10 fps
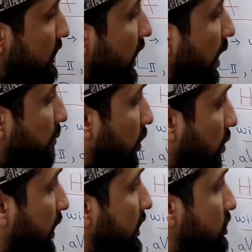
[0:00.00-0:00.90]
are the
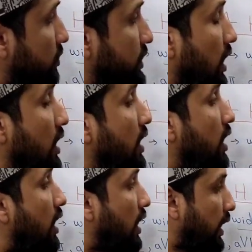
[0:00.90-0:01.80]
abnormalities of the
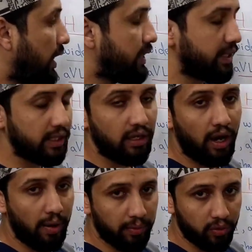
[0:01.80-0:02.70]
right
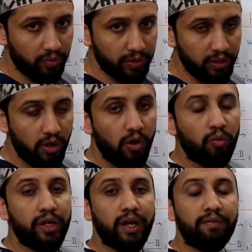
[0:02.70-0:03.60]
atrial hypertrophy.
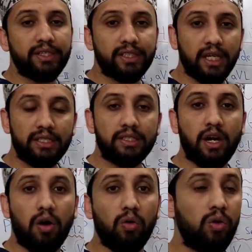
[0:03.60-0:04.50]
We have discussed
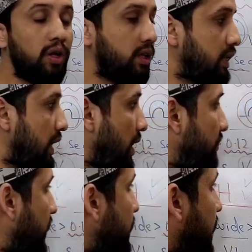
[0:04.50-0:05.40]
now the
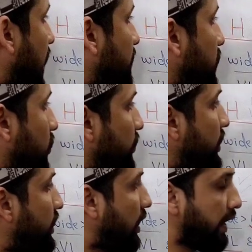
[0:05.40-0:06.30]
left atrial
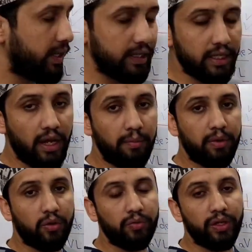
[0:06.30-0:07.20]
hypertrophy, right atrial
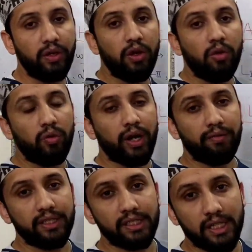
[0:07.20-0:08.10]
hypertrophy. We
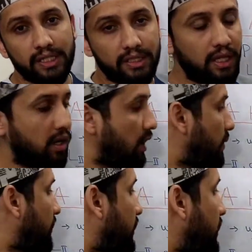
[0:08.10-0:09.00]
have discussed
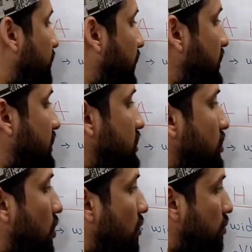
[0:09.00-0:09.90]
the
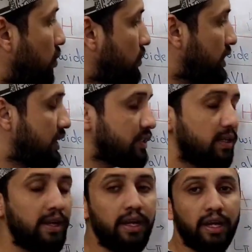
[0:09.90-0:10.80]
differences of both
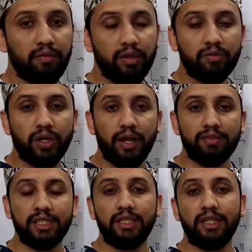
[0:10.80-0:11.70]
these, in which we
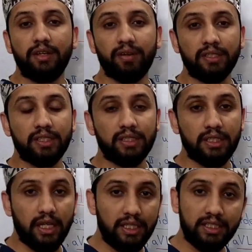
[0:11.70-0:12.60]
have seen the differences
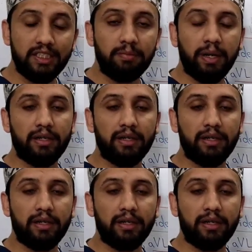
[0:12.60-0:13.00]
in the ECG